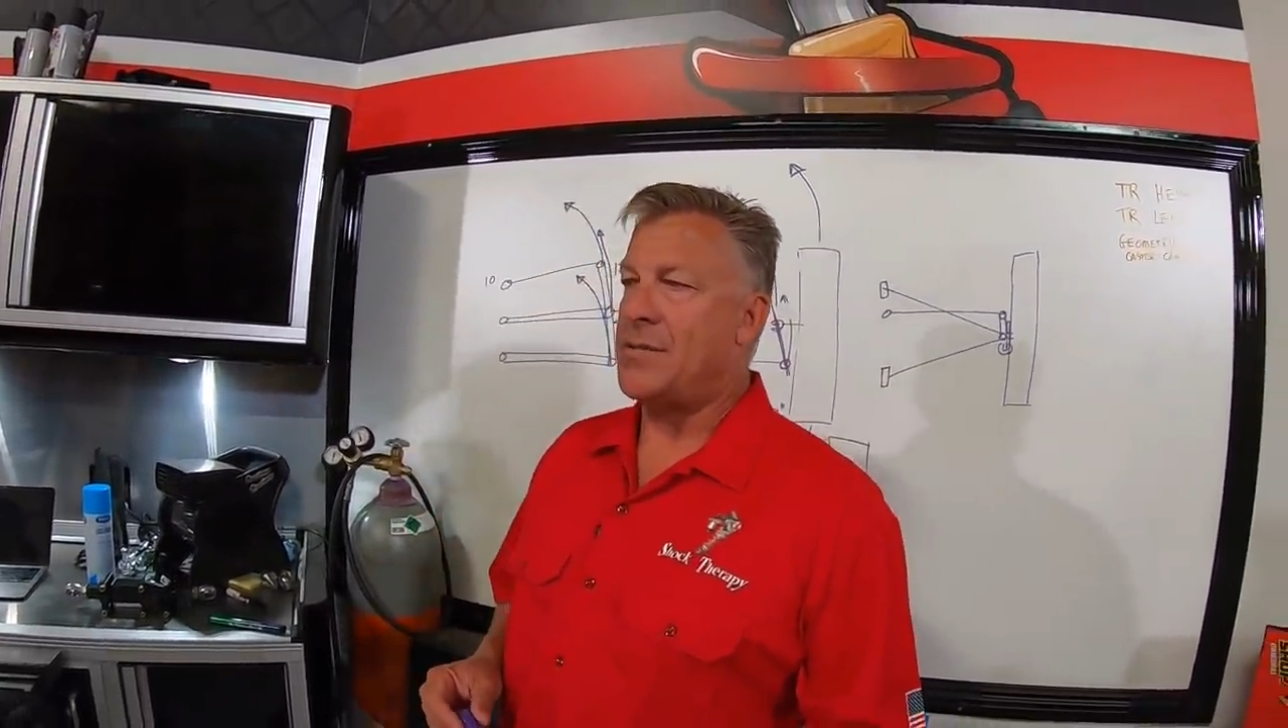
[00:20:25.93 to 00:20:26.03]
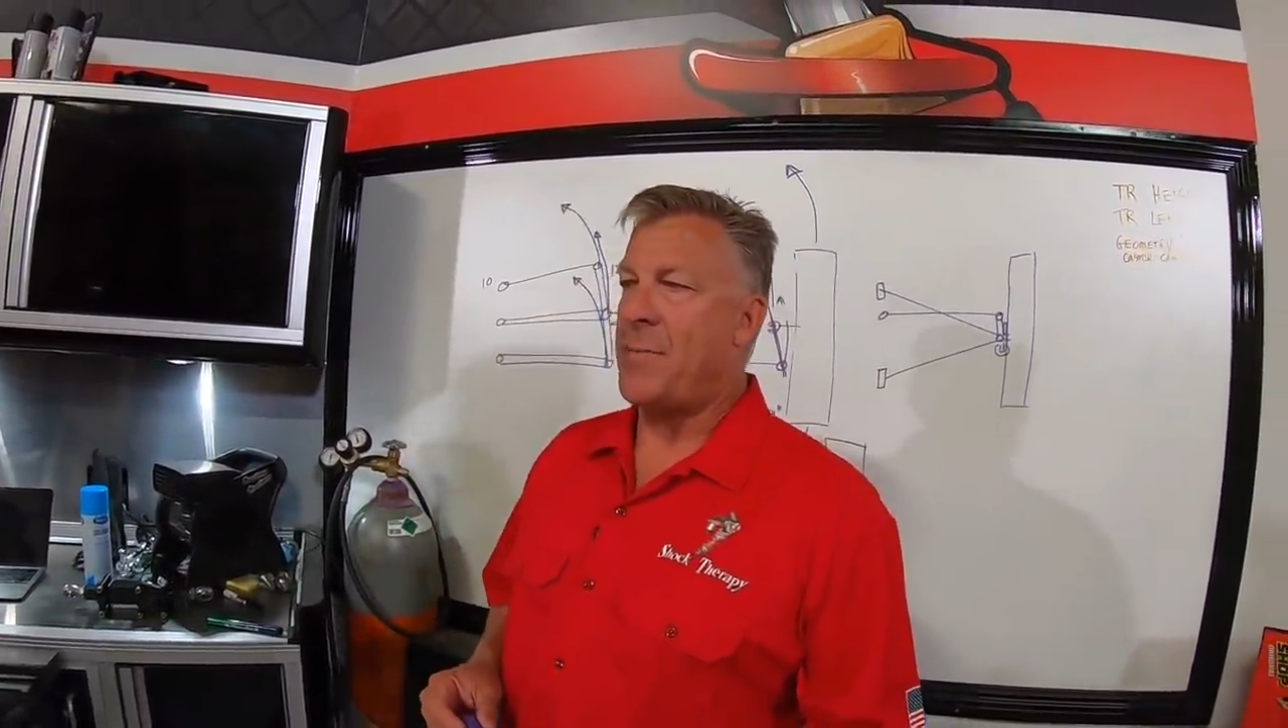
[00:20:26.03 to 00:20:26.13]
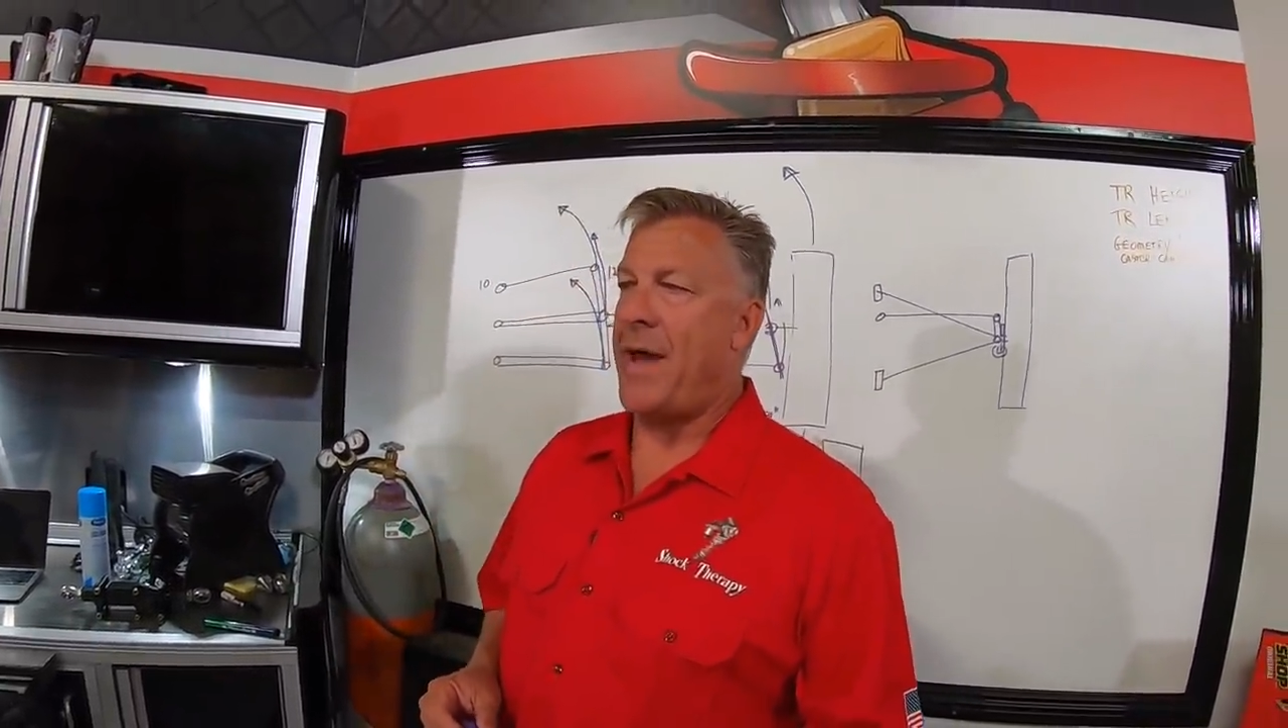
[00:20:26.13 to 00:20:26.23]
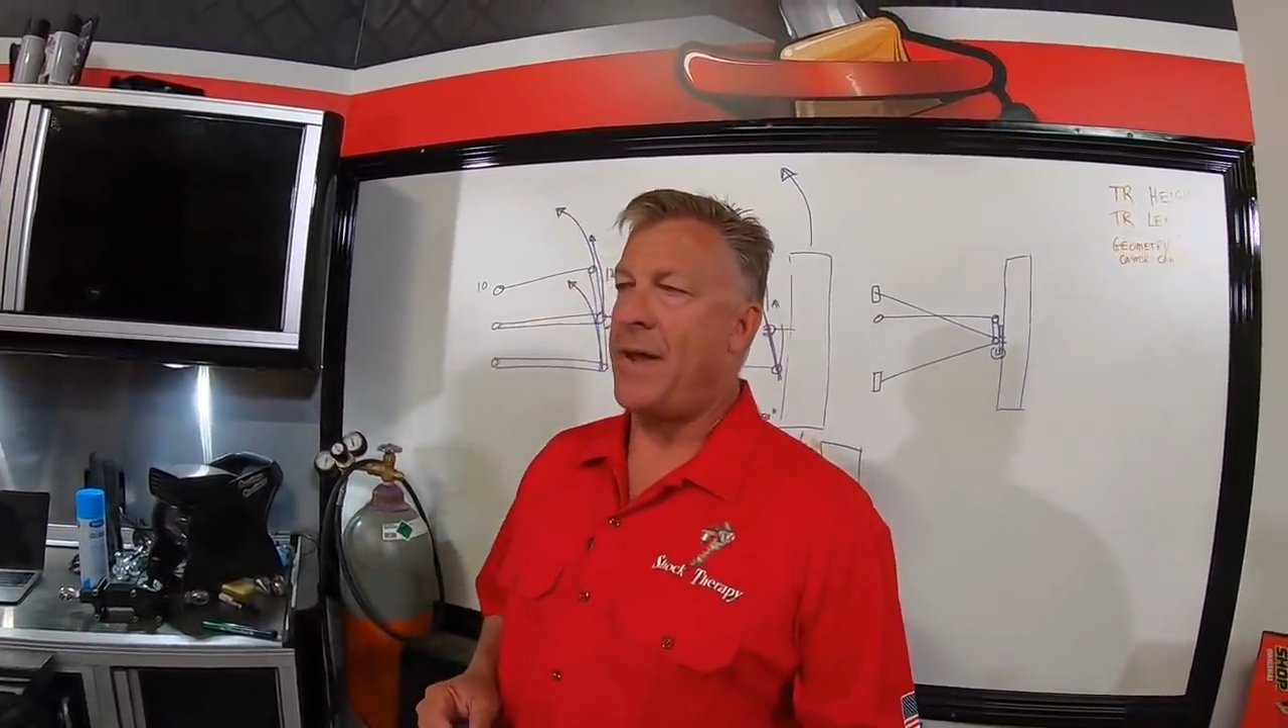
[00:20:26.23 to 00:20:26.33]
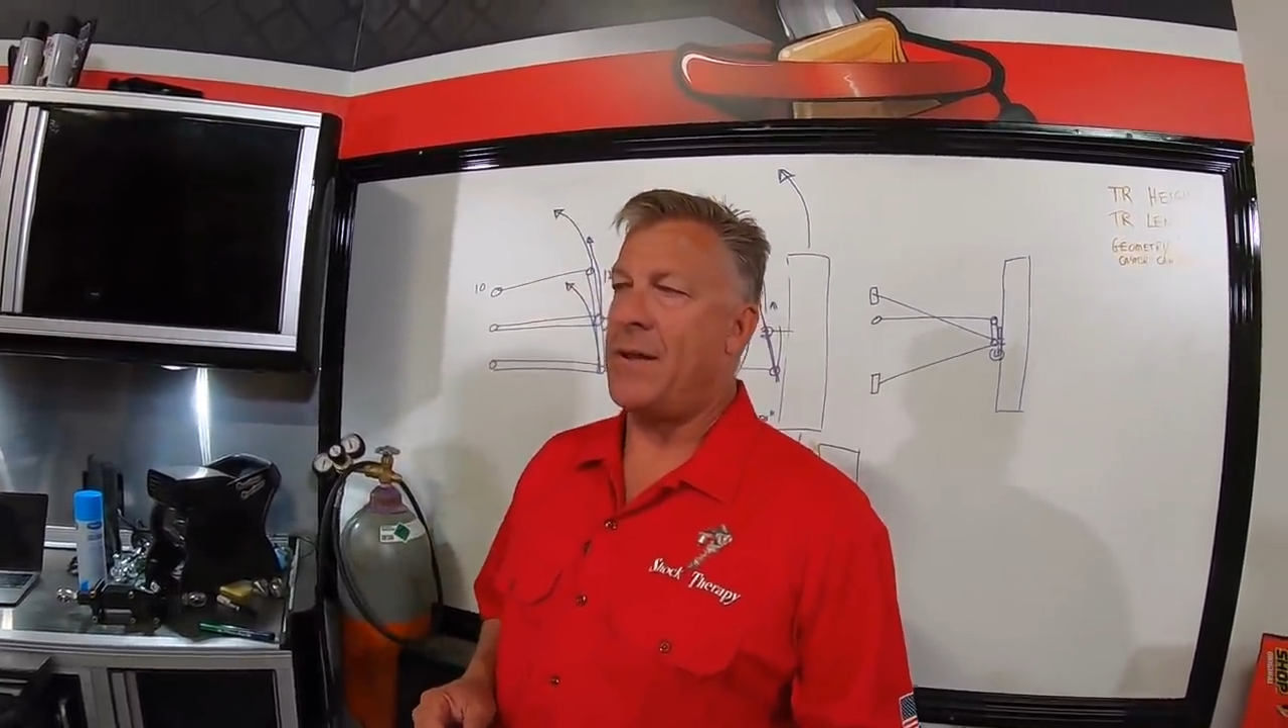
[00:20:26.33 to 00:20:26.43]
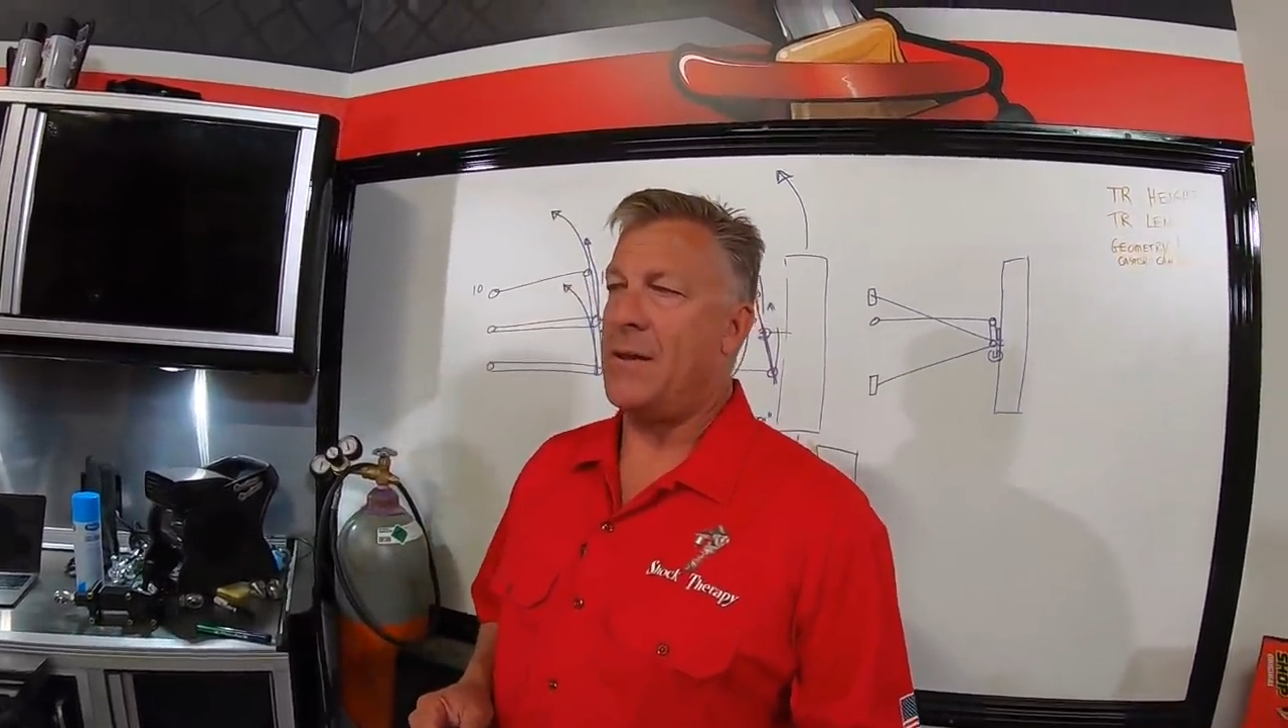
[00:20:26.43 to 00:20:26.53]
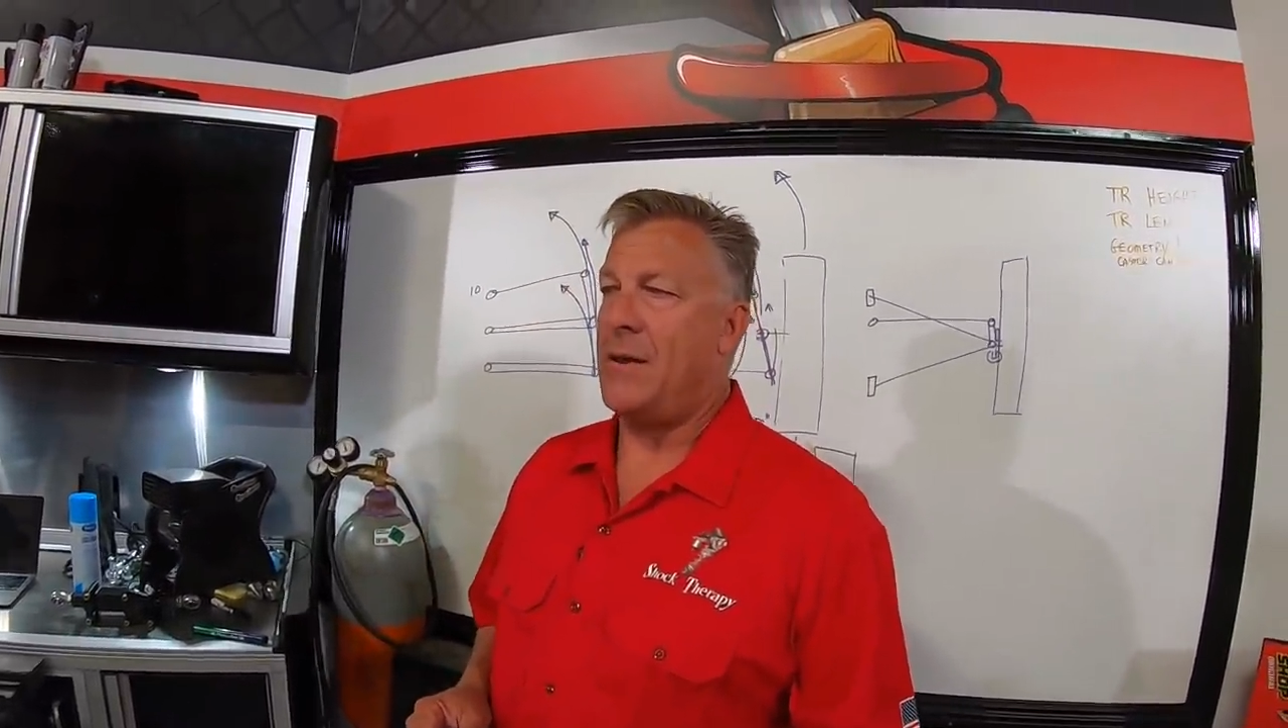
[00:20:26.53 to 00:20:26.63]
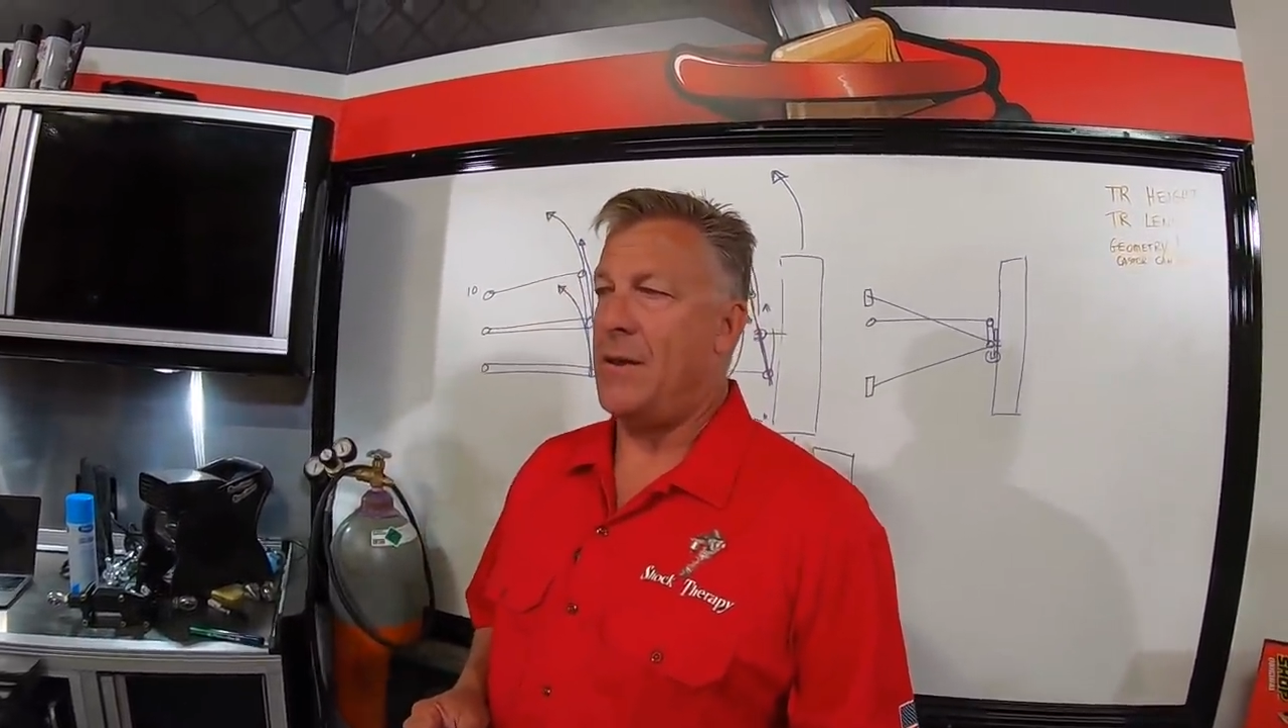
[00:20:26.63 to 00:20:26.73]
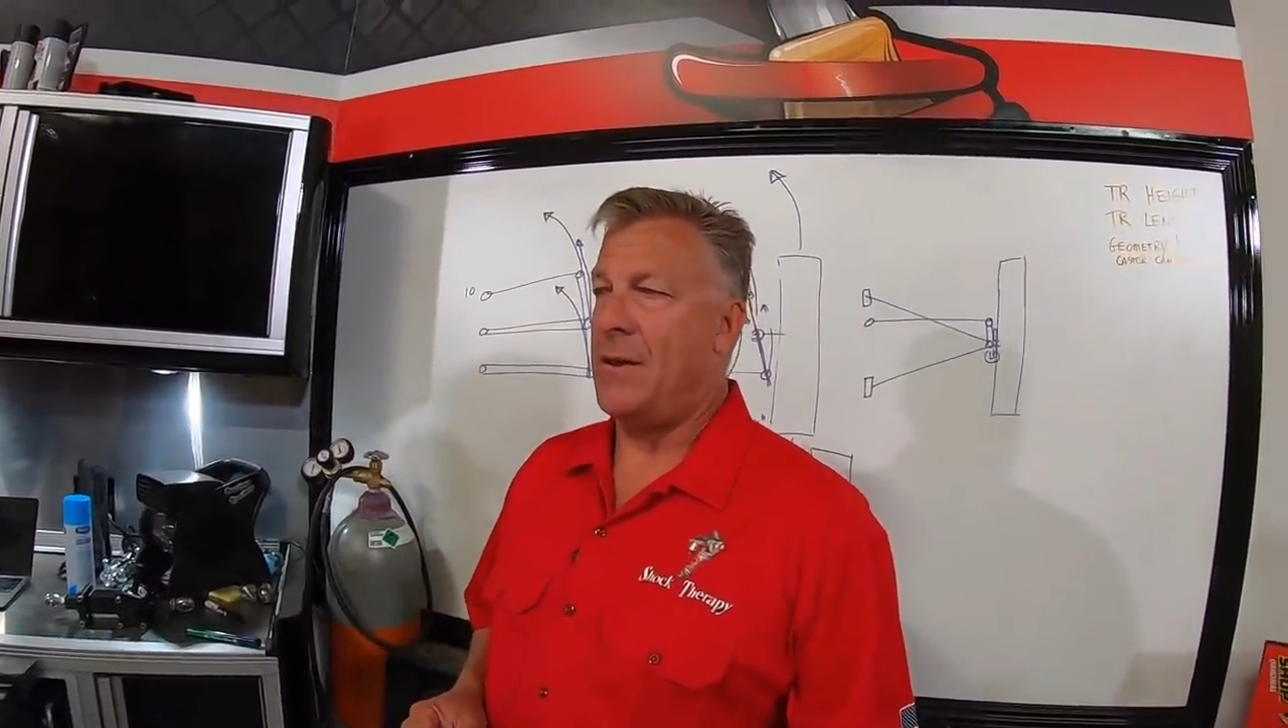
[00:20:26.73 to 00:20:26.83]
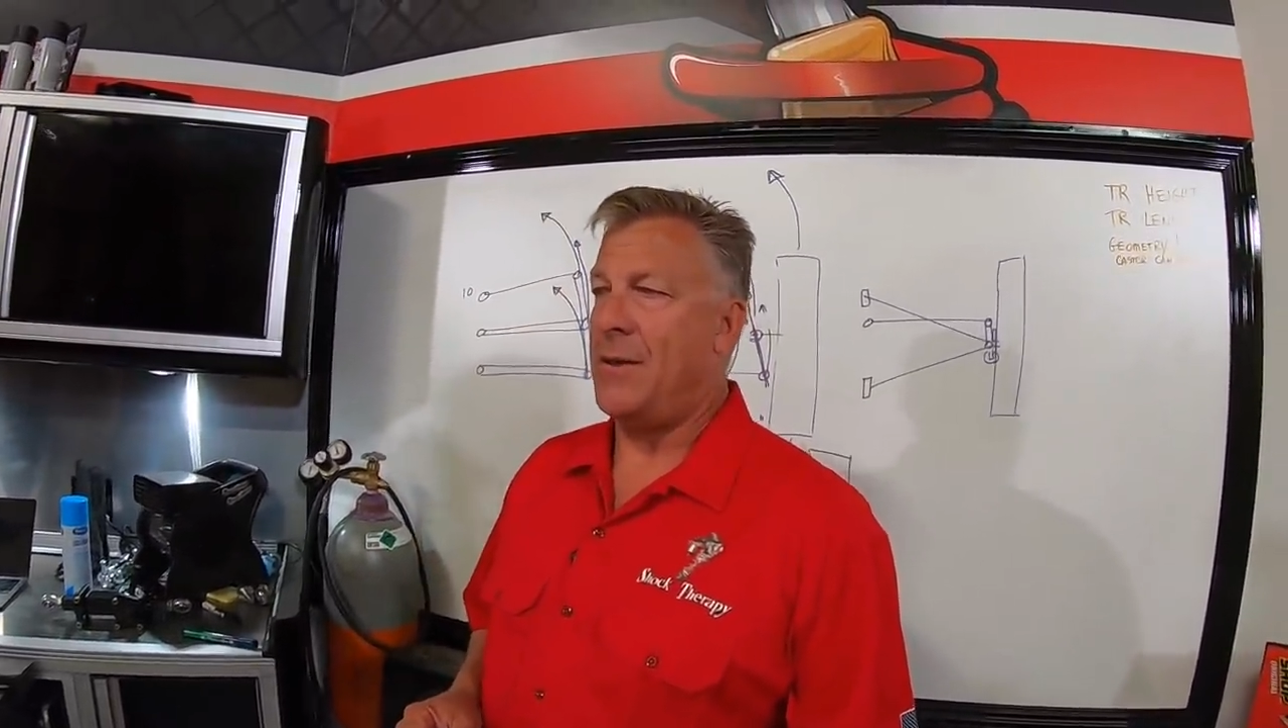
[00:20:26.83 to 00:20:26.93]
smack
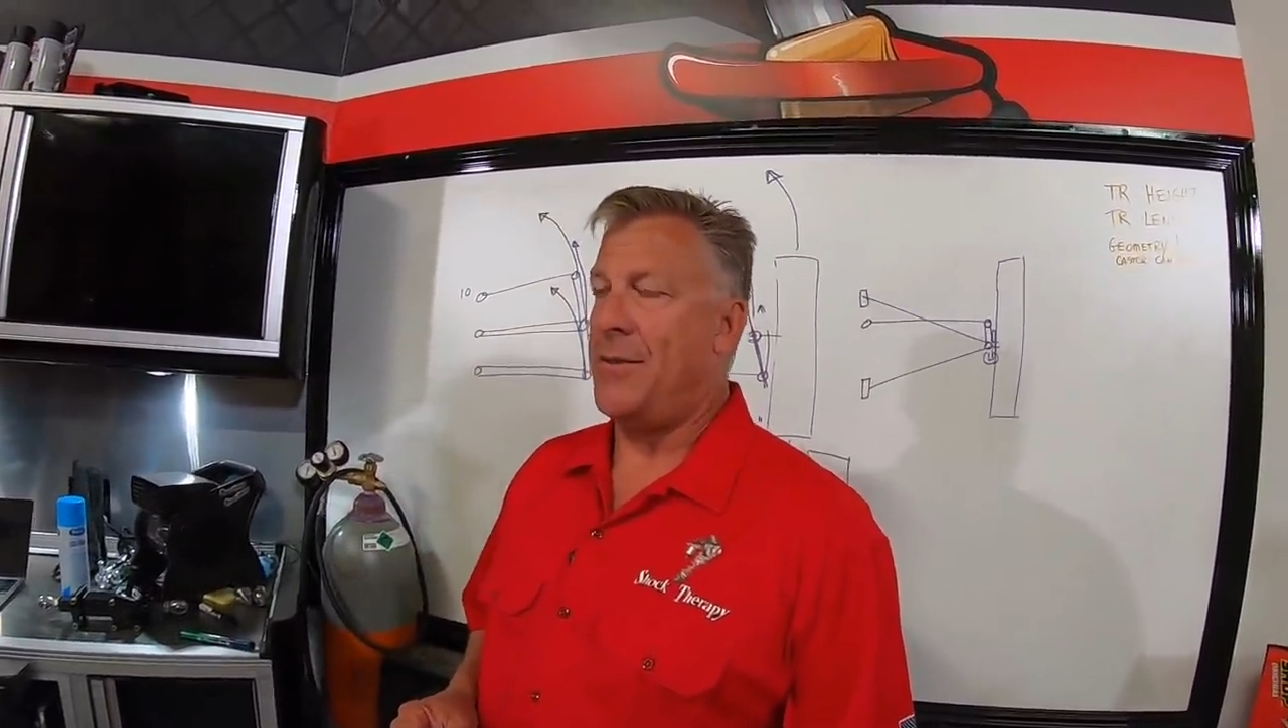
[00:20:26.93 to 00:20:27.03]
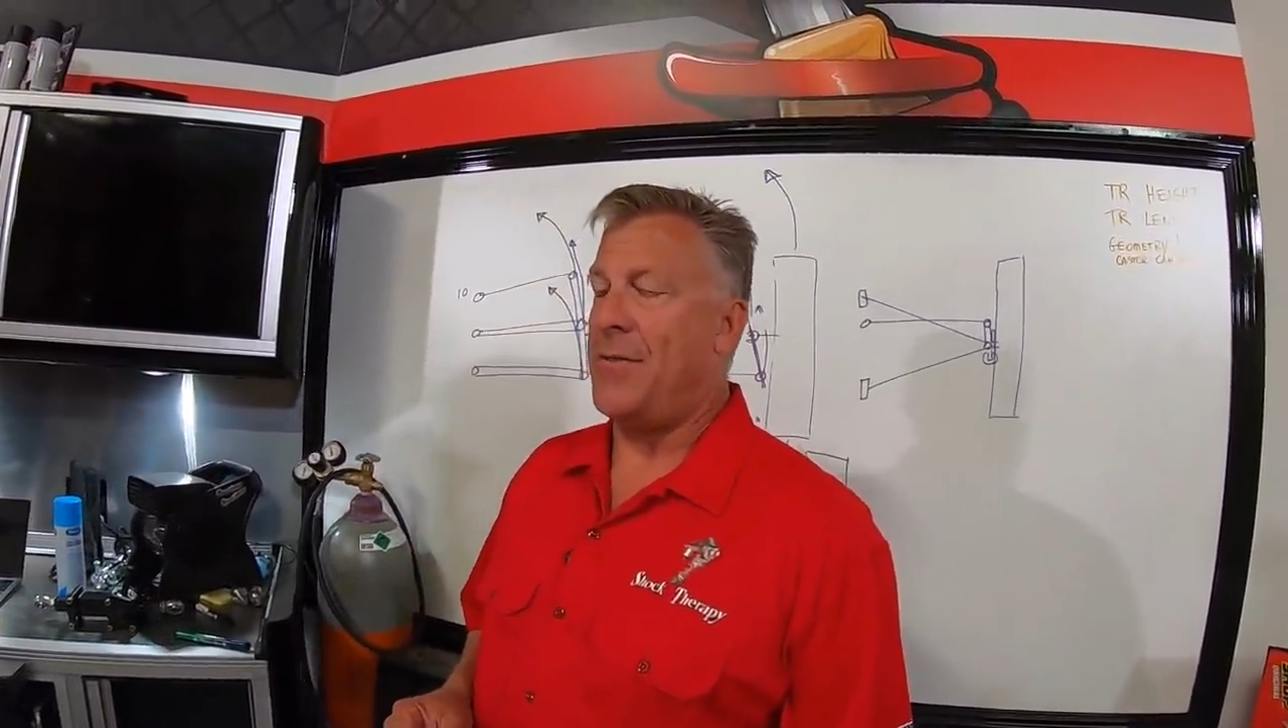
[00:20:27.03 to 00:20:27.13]
uh,